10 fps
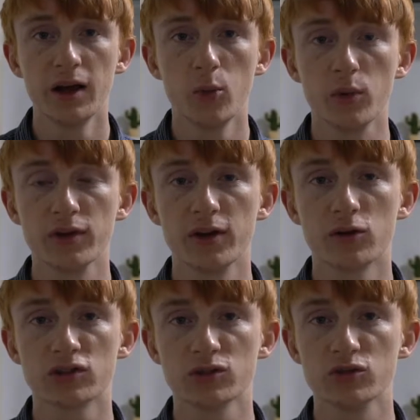but they're
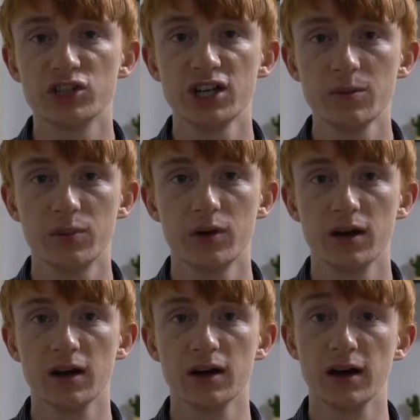also cheap
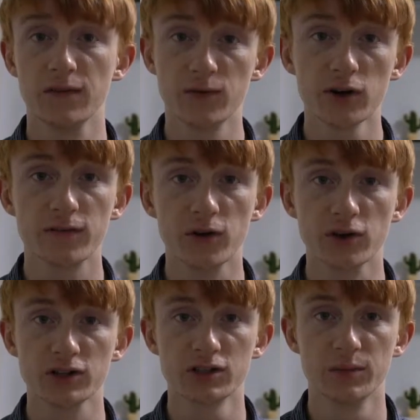and fully
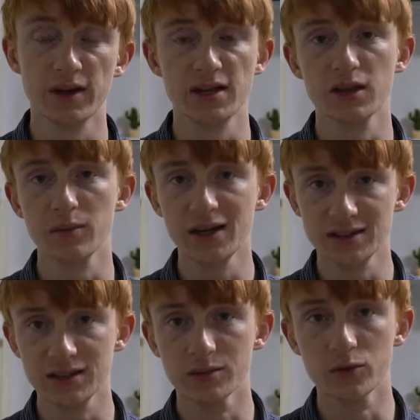furnished, making them
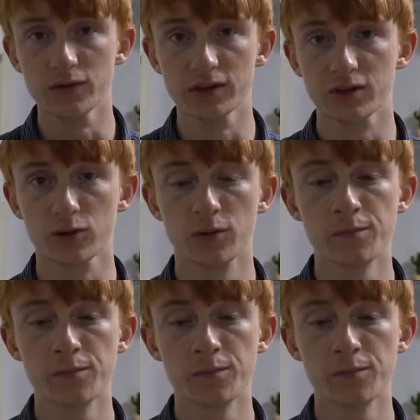easy to move into.